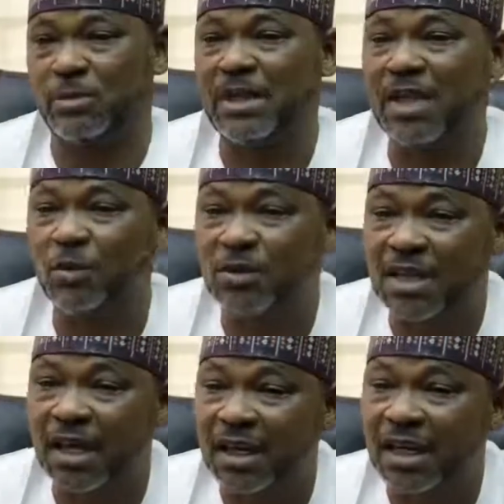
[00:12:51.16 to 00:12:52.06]
Baja was
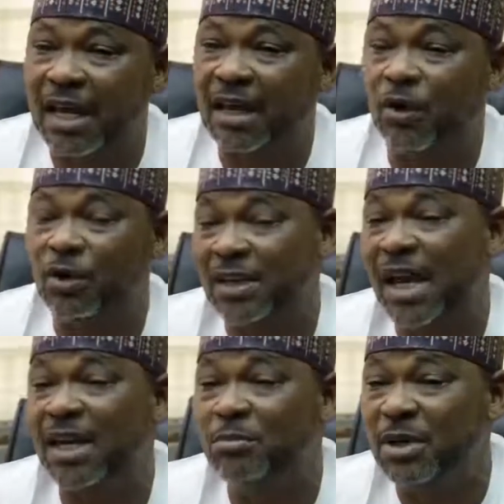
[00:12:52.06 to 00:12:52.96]
taking on
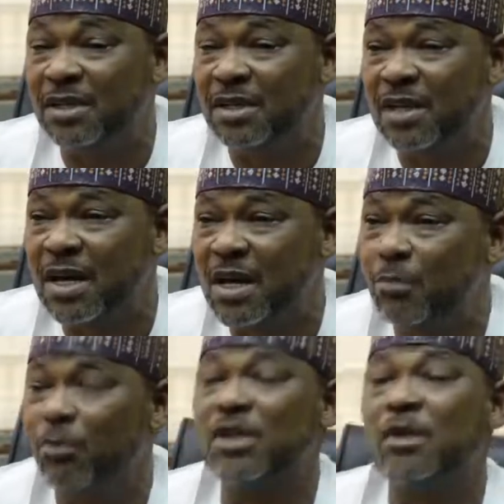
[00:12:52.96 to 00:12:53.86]
yearly basis.
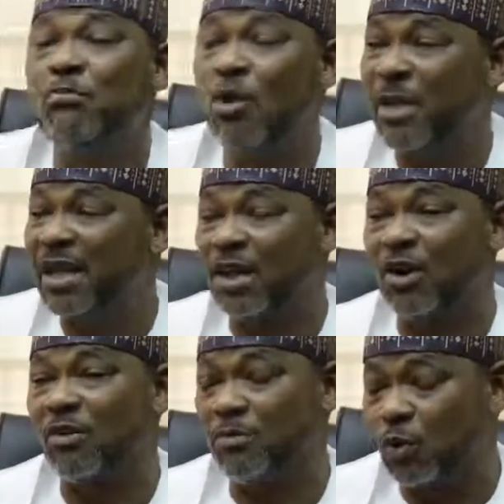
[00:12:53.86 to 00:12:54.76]
But the moment the
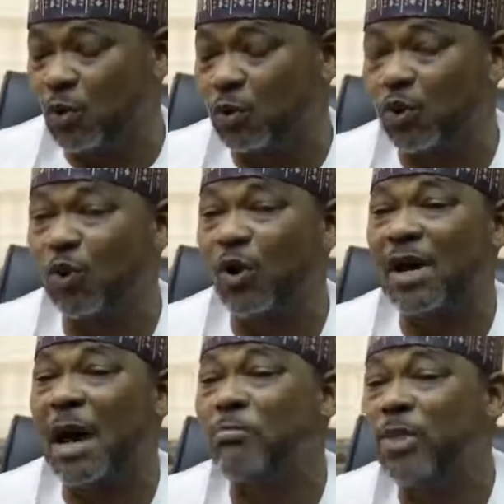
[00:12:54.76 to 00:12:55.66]
government could no
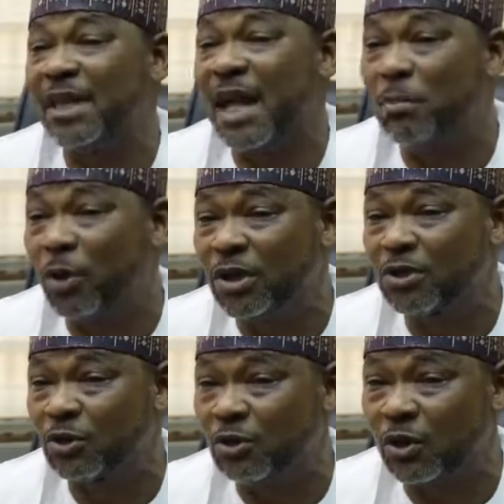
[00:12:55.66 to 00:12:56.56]
longer pay that money
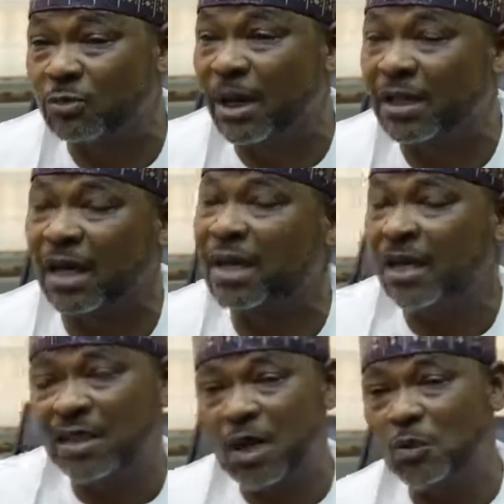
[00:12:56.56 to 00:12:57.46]
to Julius Baja,
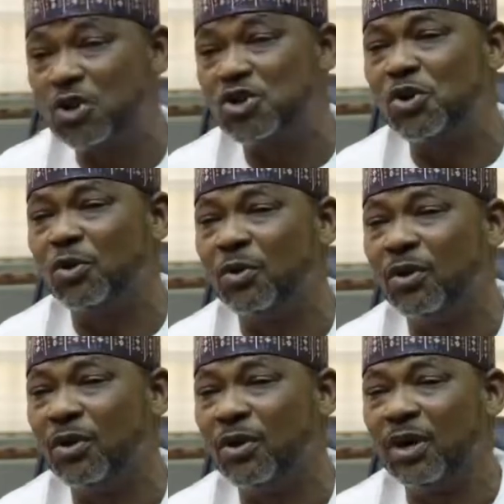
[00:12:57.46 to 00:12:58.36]
they withdrew.
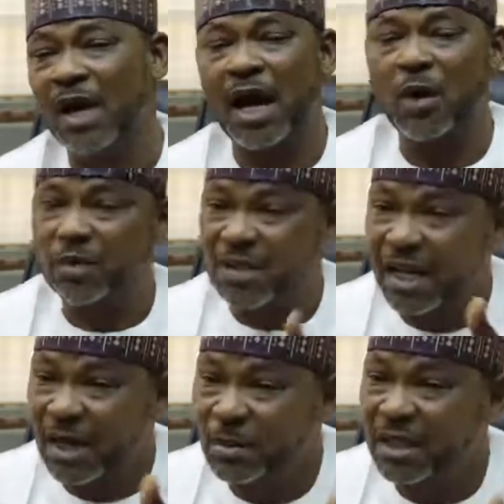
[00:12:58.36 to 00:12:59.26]
And we
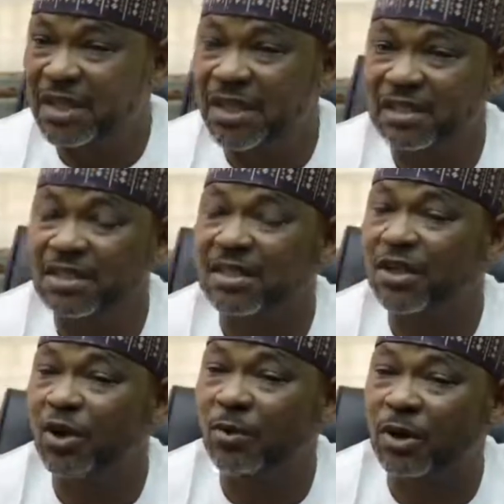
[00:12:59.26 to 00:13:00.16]
started maintaining the
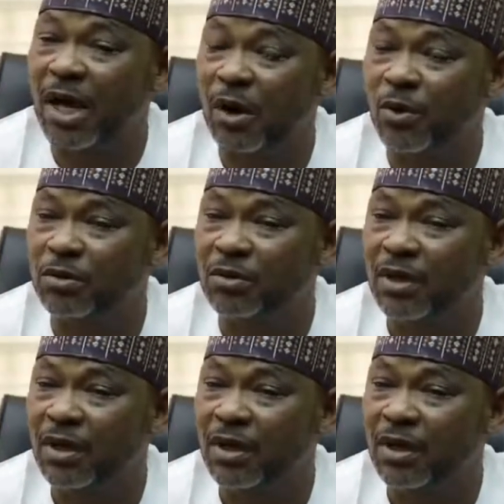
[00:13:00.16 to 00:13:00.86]
stadium on our own.